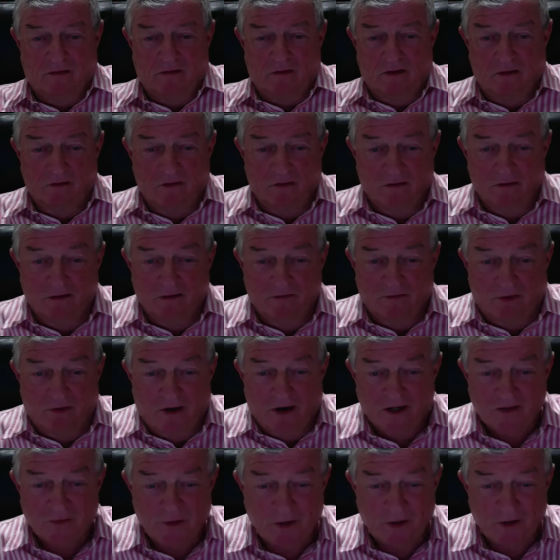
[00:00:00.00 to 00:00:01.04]
No one had ever
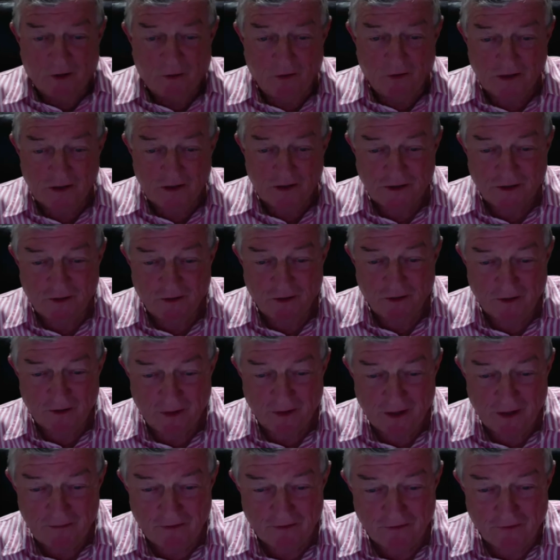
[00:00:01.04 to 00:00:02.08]
asked me a question like
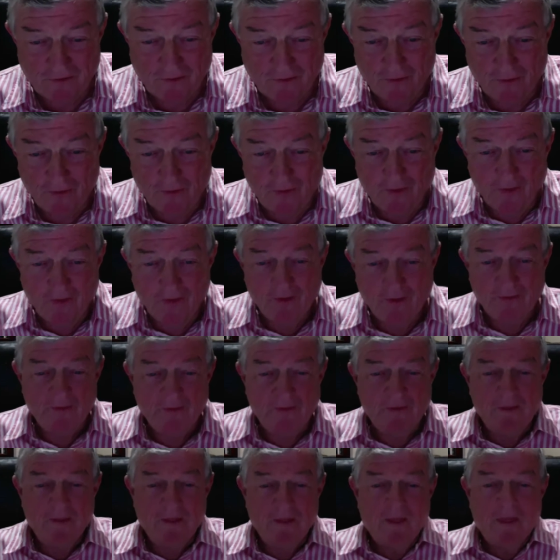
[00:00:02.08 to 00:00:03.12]
that before.
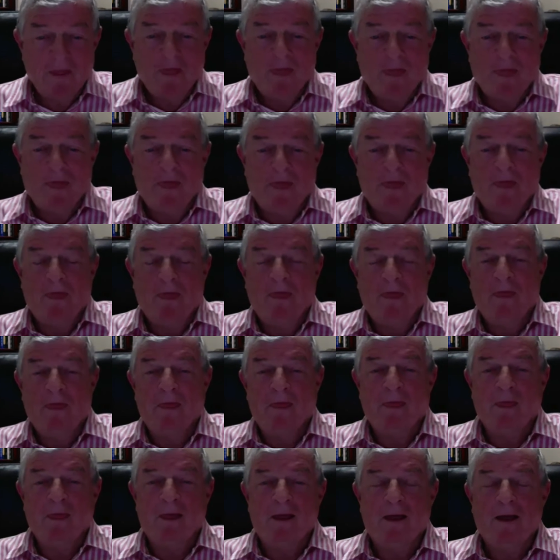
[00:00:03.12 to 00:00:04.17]

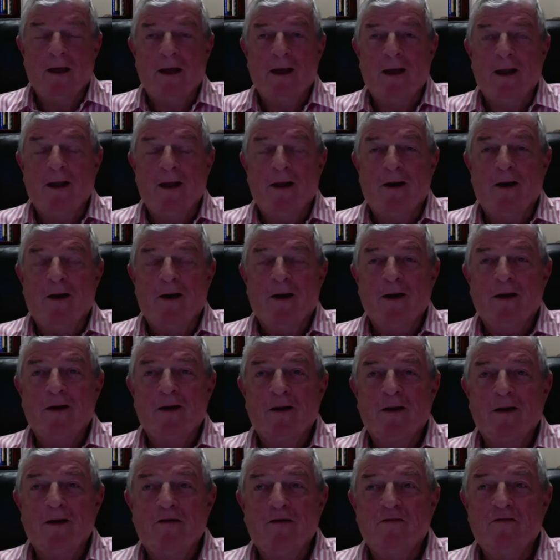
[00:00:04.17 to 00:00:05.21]
And I
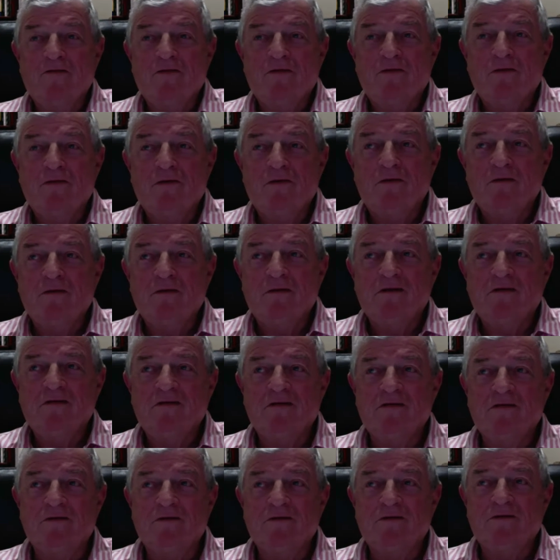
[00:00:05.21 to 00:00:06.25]
kind of thought, well,
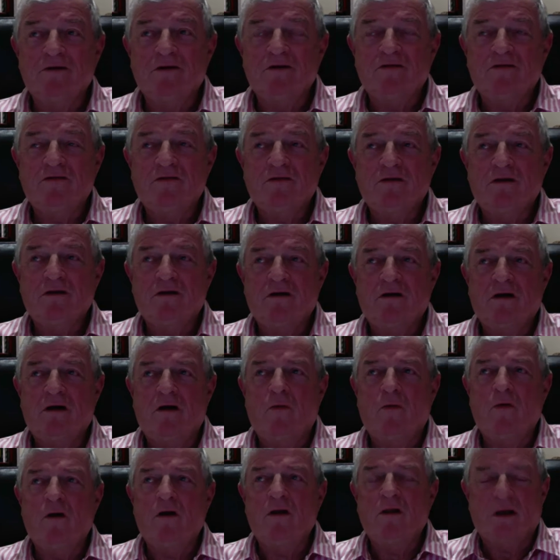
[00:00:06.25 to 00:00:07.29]
that's a good question.
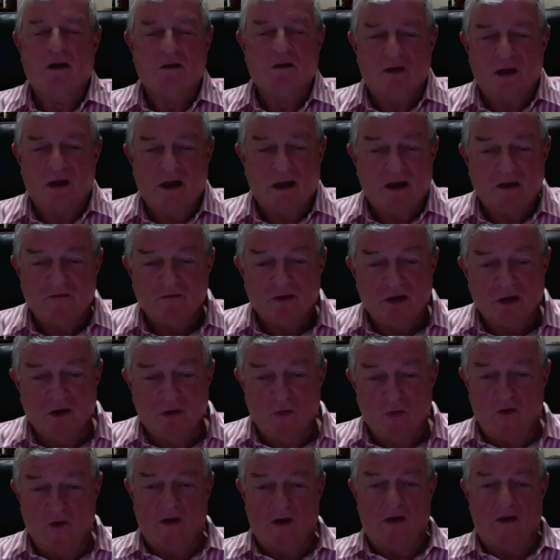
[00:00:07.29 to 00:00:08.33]
Oh, well, and out of
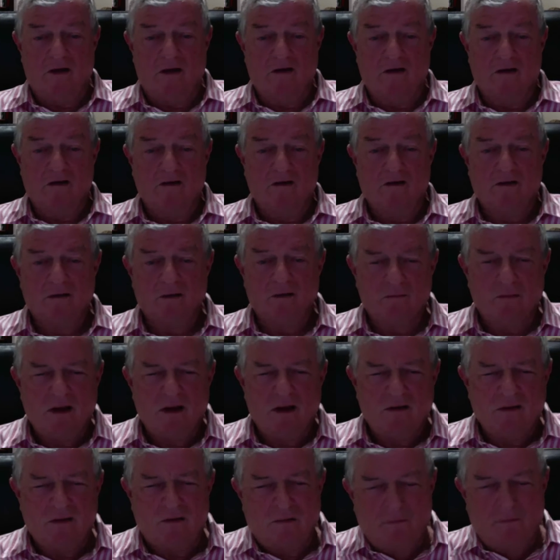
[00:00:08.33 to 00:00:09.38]
nowhere,
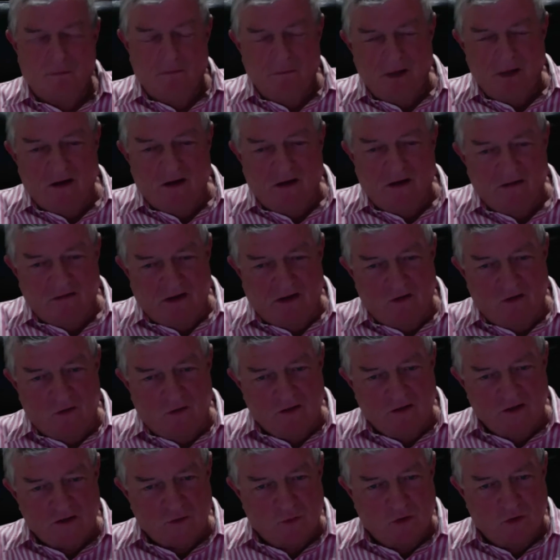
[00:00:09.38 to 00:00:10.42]
meaning I'd done
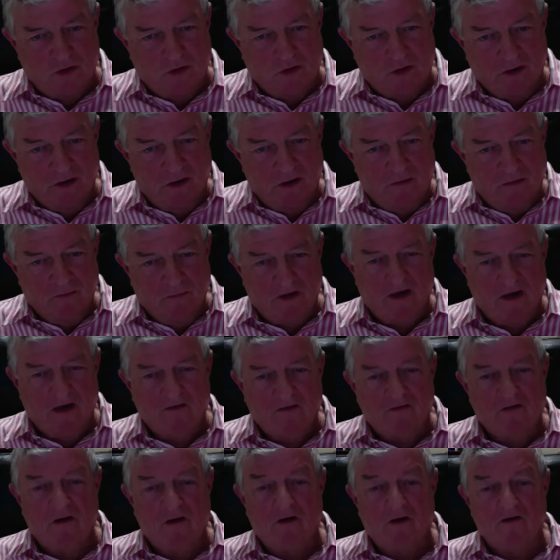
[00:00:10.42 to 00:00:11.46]
all this work, but
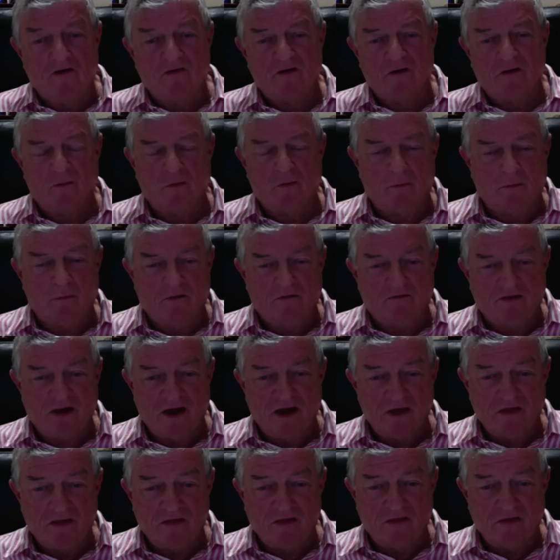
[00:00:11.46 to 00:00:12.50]
out of nowhere I said, well, my
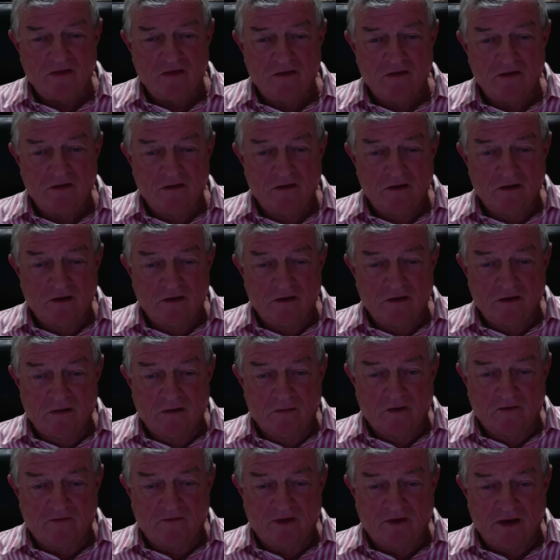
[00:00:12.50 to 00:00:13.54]
faith,
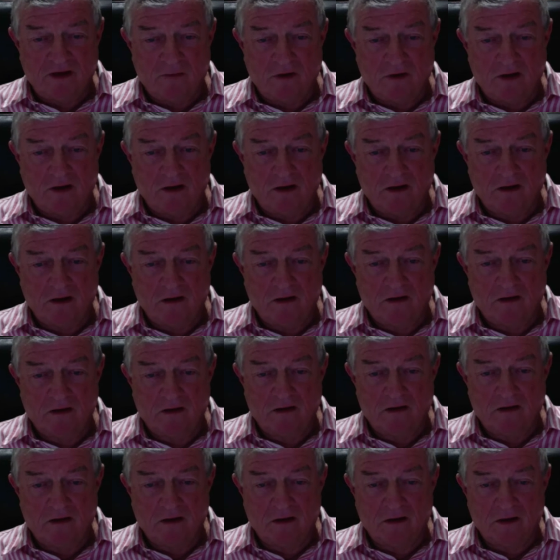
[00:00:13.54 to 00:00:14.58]
my family,
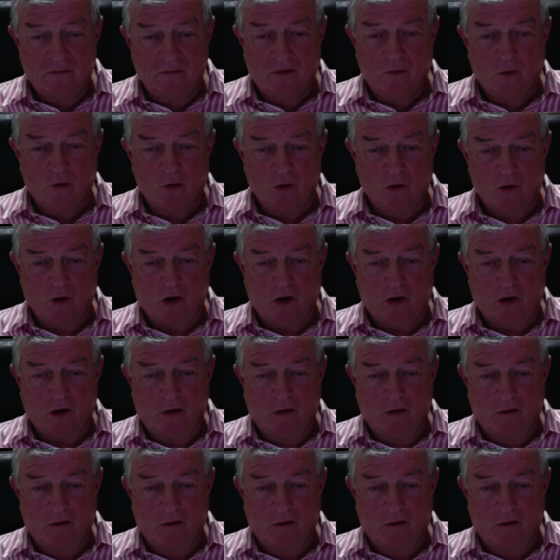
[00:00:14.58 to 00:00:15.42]
and my work,